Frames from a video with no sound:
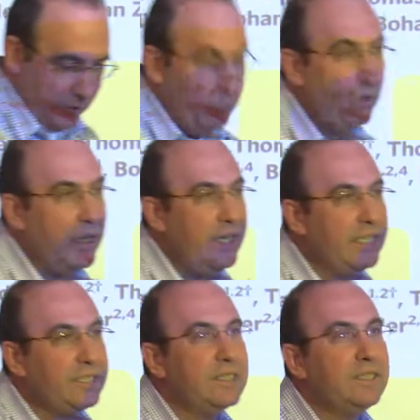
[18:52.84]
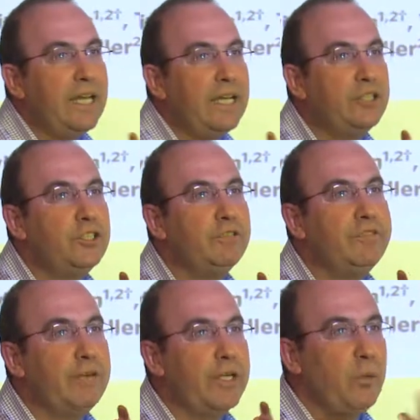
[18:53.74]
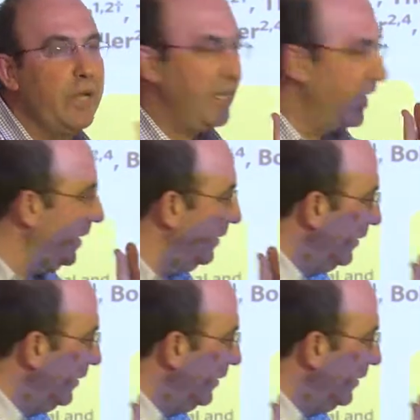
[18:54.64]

release energy very quickly.